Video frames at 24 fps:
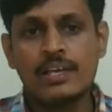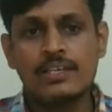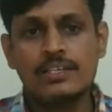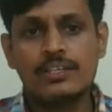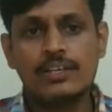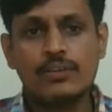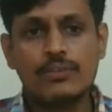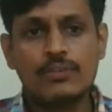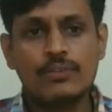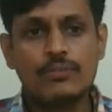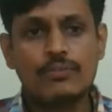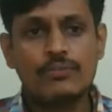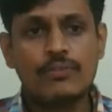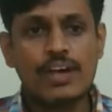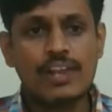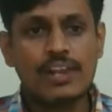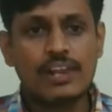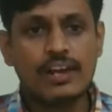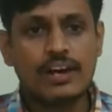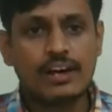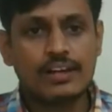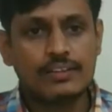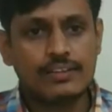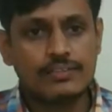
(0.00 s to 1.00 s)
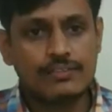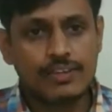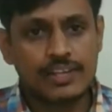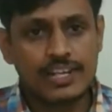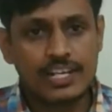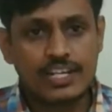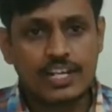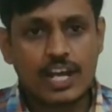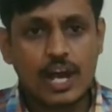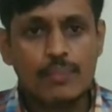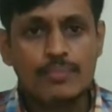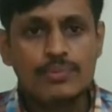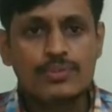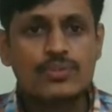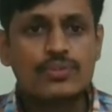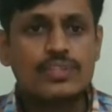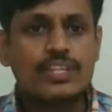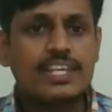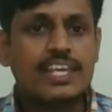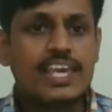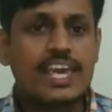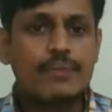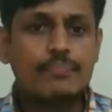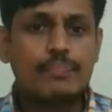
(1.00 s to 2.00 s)
So, well, when it comes to
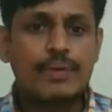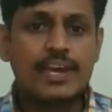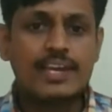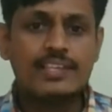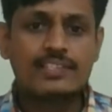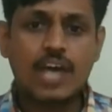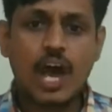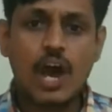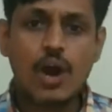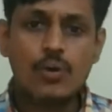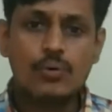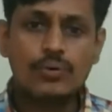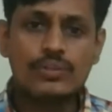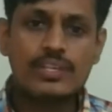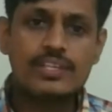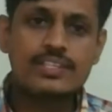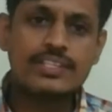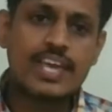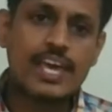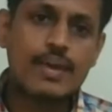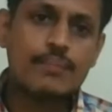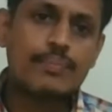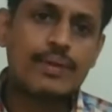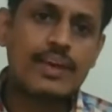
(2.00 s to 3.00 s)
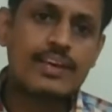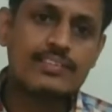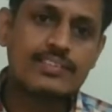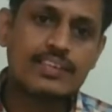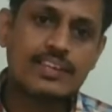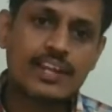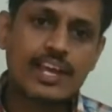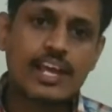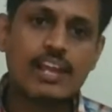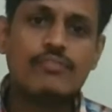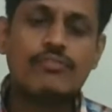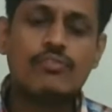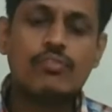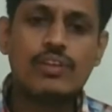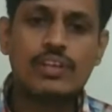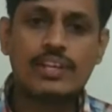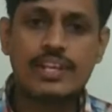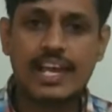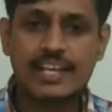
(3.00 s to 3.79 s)
the APIs, how these APIs are helpful in